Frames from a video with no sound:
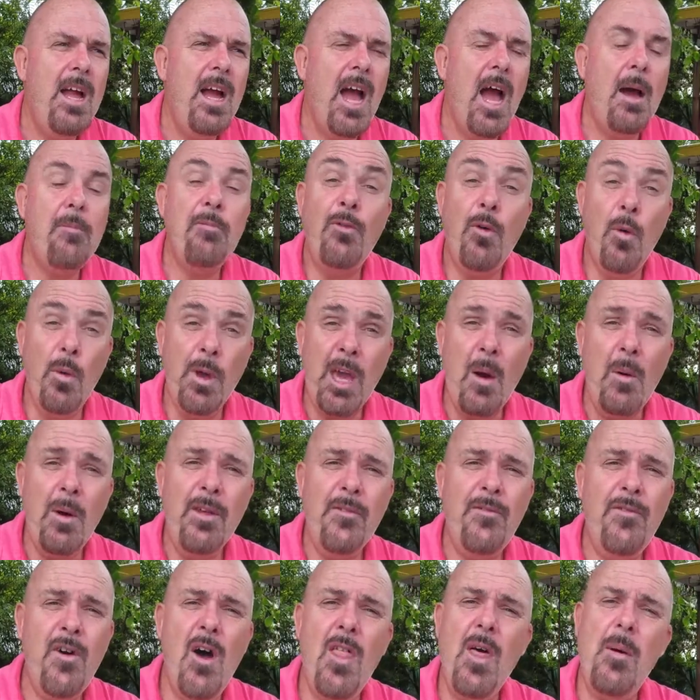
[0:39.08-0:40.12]
Before we go any
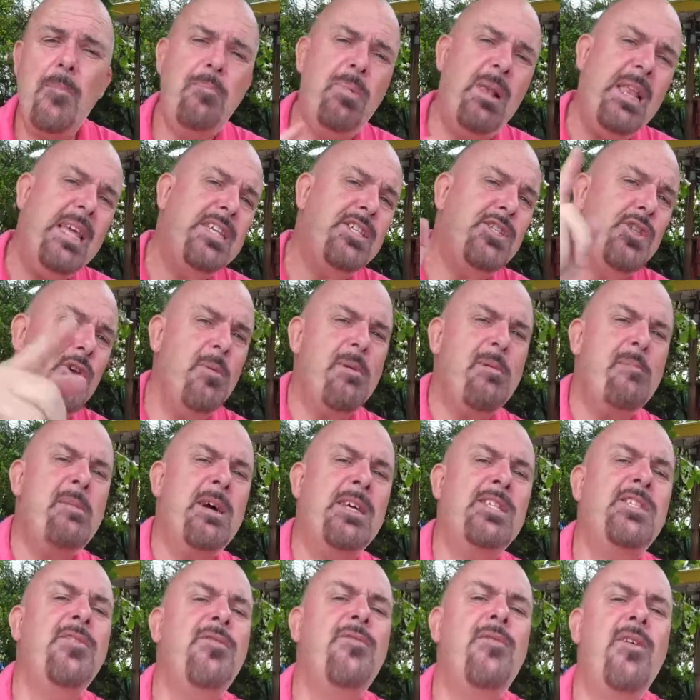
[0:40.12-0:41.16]
further, please do me a
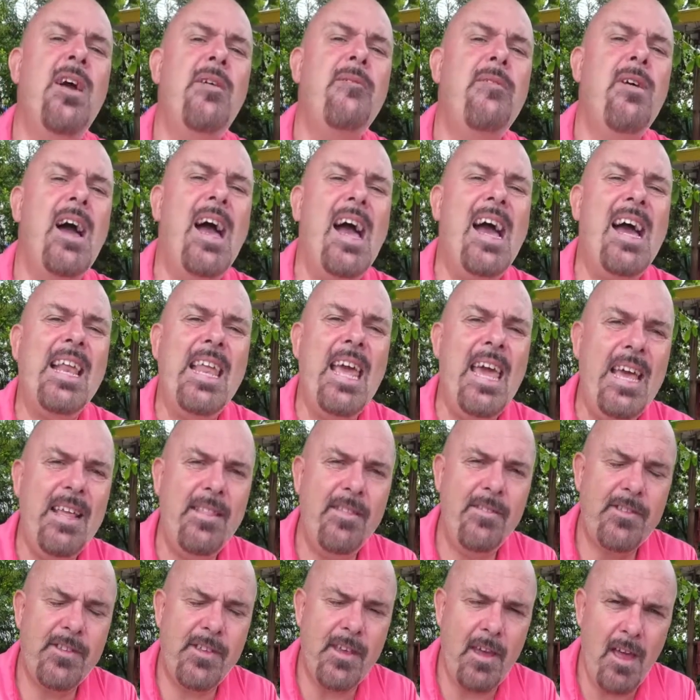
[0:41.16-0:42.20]
massive favour and
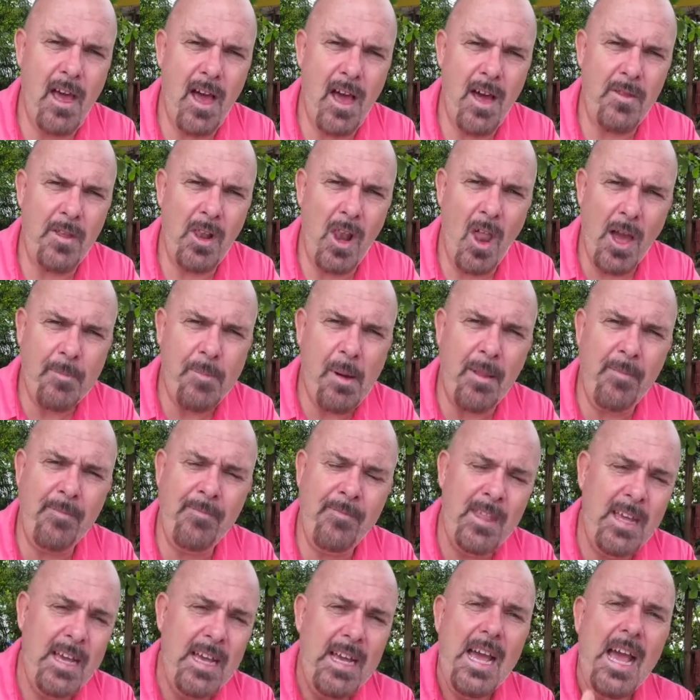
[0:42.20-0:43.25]
hit the like button
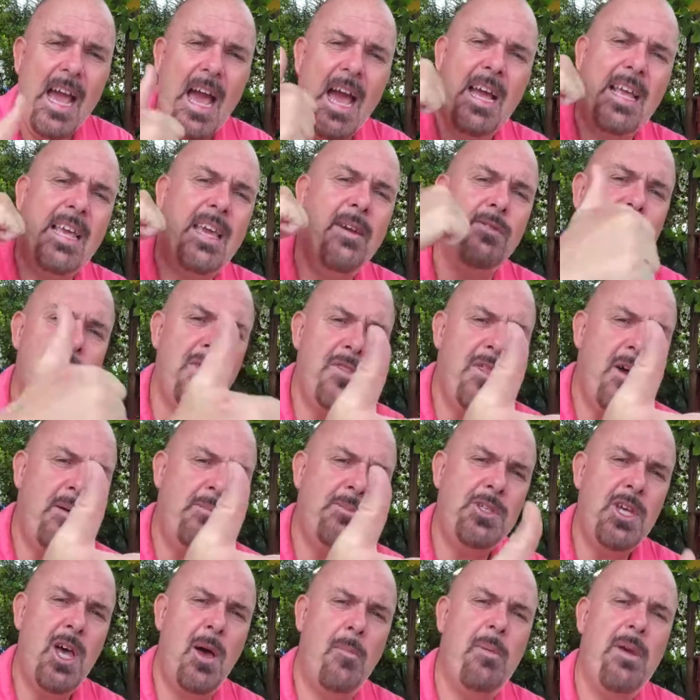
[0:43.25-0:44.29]
and give us a
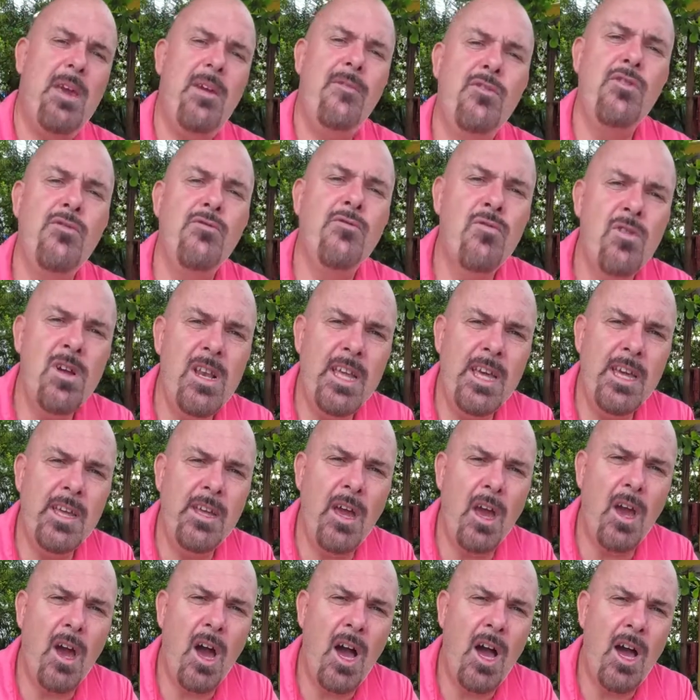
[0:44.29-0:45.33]
thumbs up if you
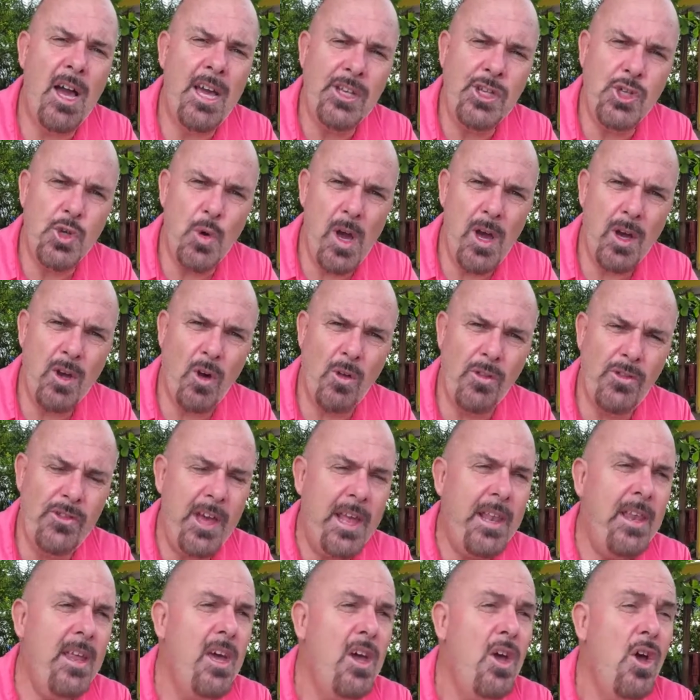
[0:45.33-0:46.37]
really enjoy our
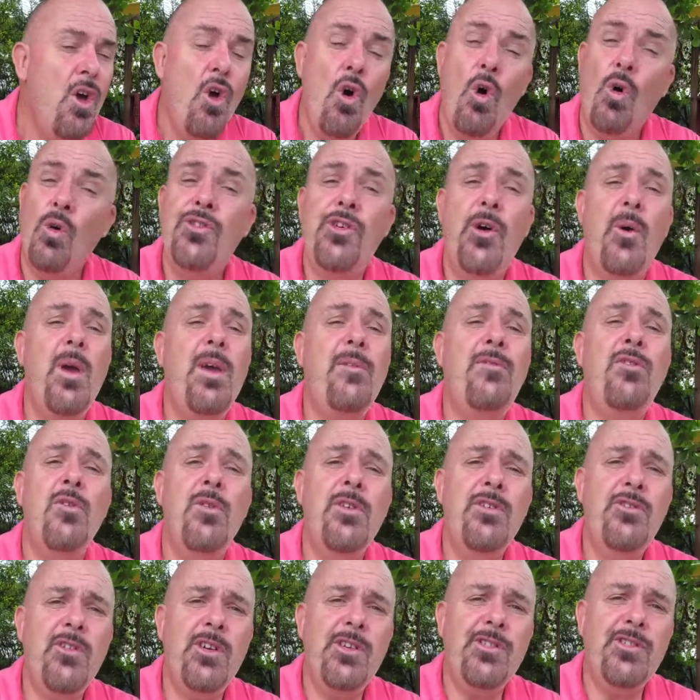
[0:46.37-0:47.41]
content. Also, if you're
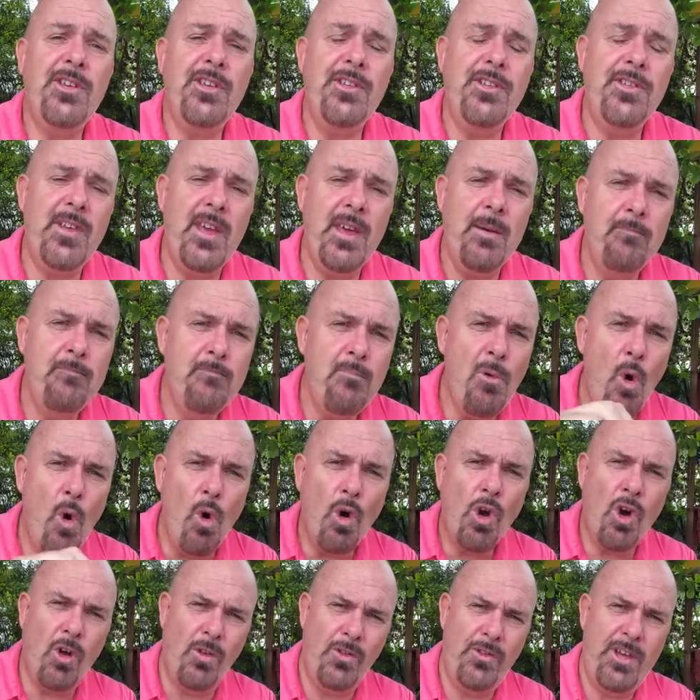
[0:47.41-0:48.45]
interested in seeing more
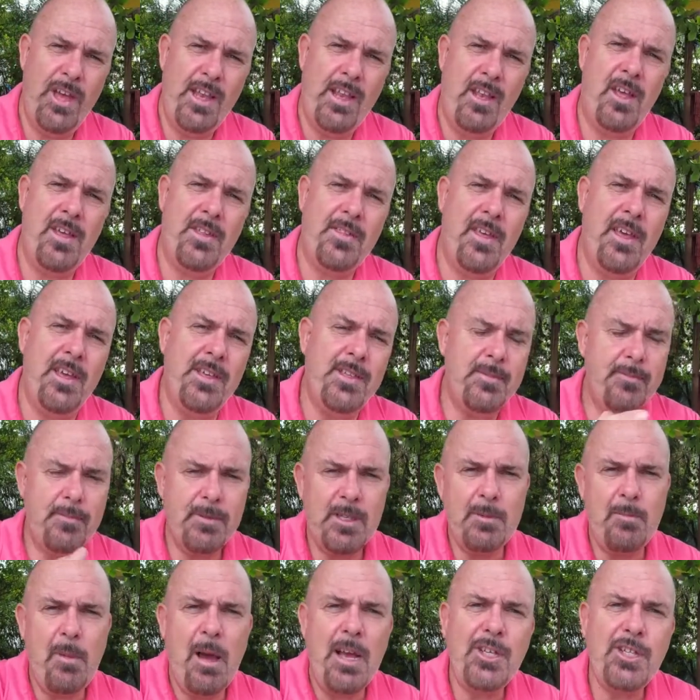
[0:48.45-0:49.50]
content like this,
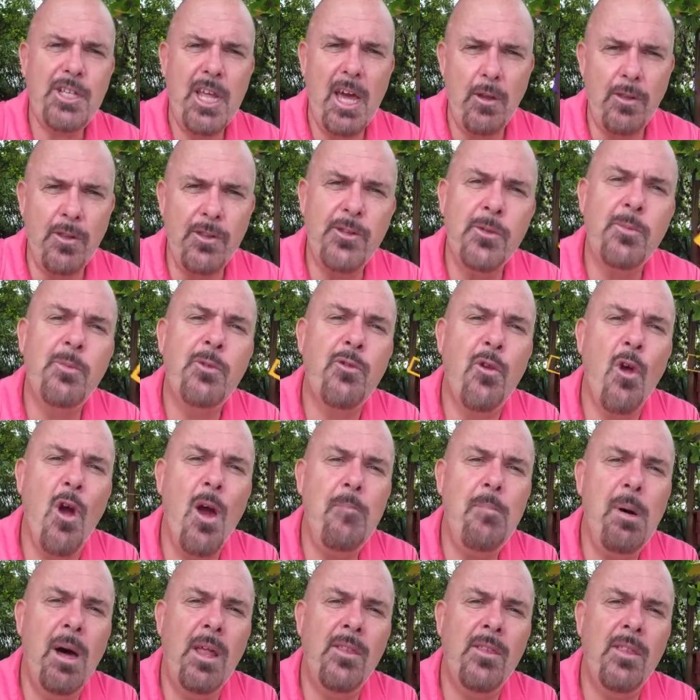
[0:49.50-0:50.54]
smash down on the subscribe
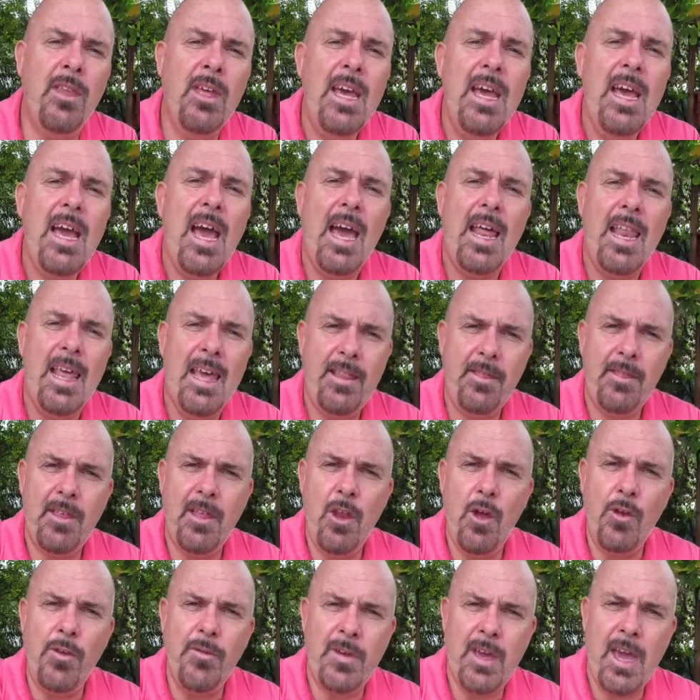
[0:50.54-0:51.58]
button and hit the
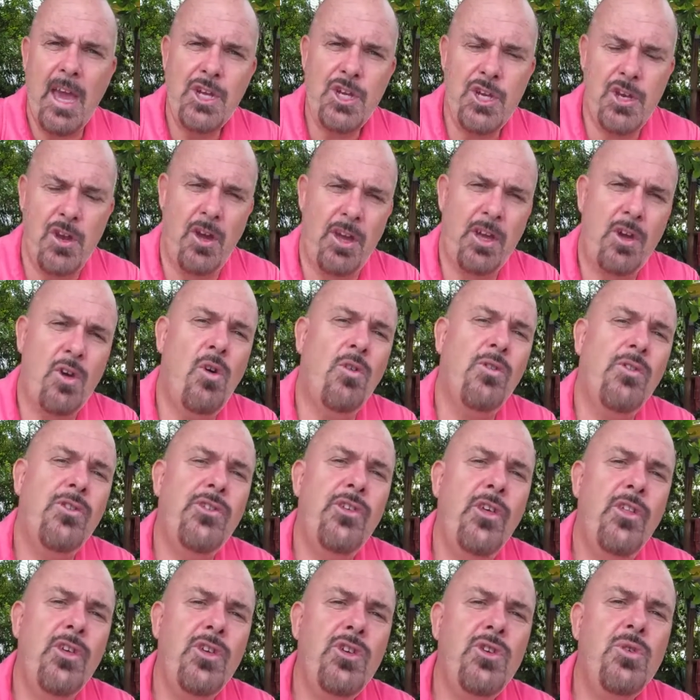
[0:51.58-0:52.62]
notification icon
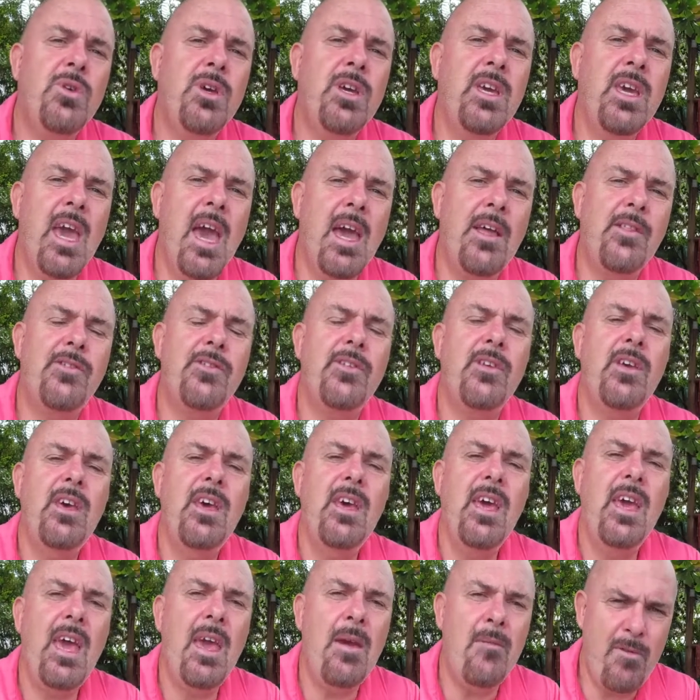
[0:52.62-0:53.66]
so that you can get
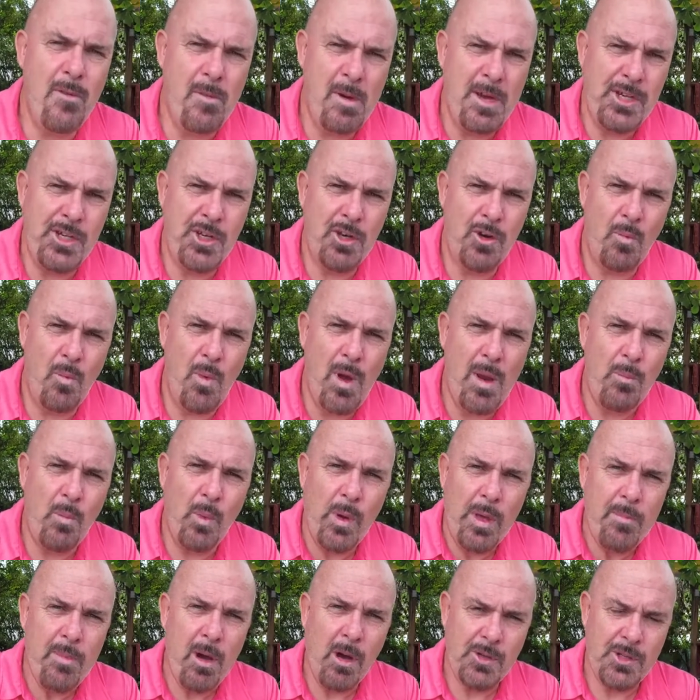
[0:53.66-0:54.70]
information on when
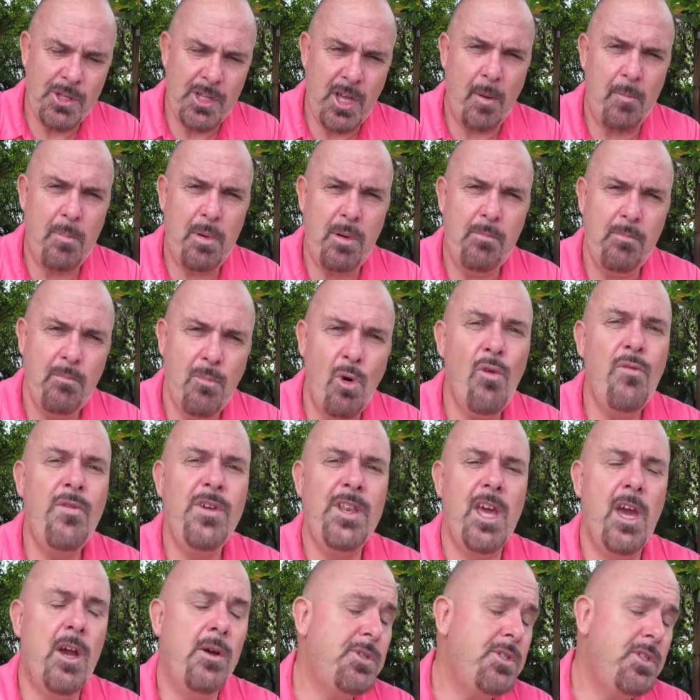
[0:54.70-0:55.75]
we post up more
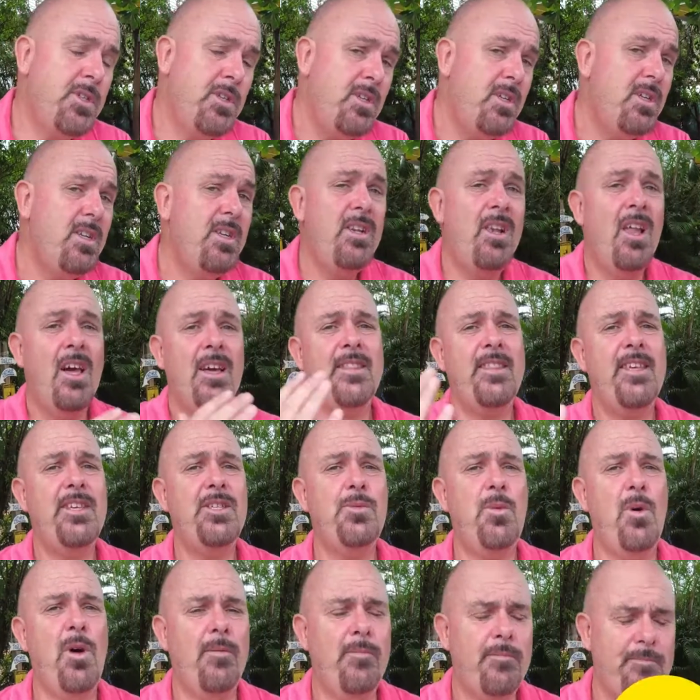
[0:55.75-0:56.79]
videos like
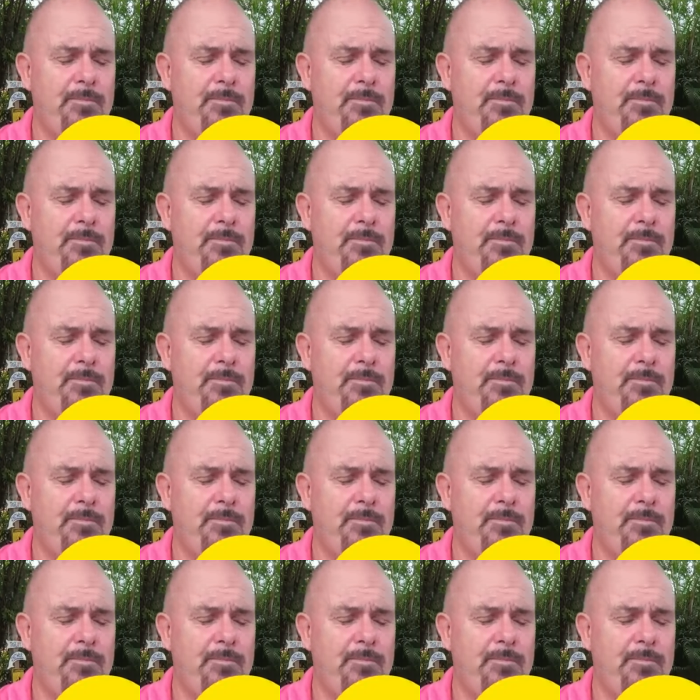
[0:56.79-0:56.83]
this one.